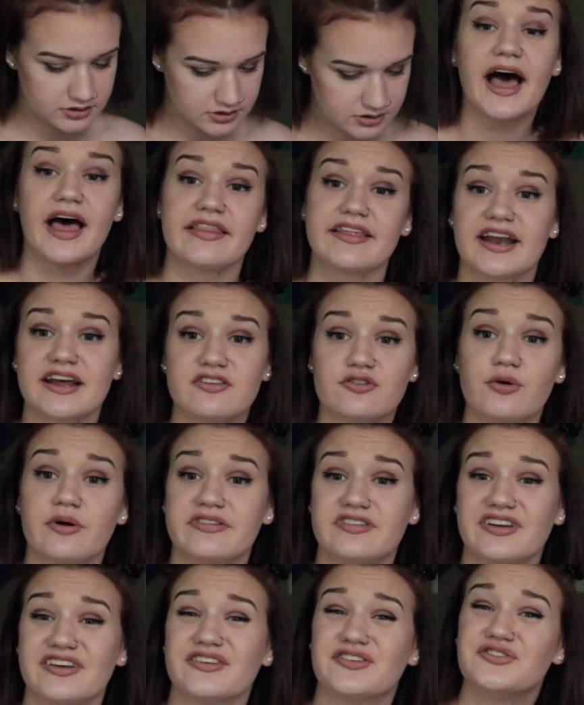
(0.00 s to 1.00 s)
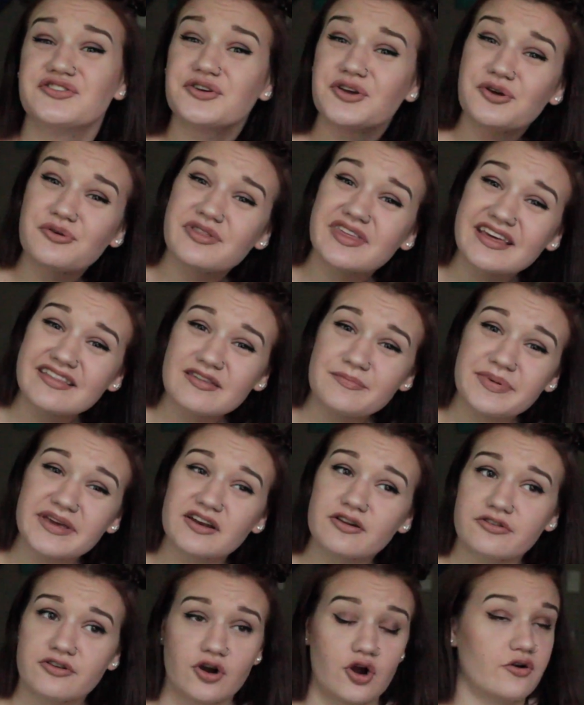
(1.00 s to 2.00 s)
The next question is, do you think the
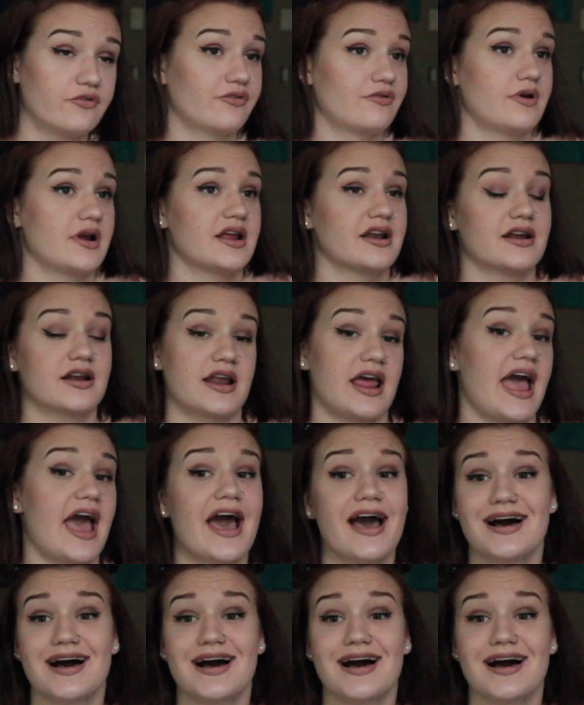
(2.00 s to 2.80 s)
Beatles are overrated?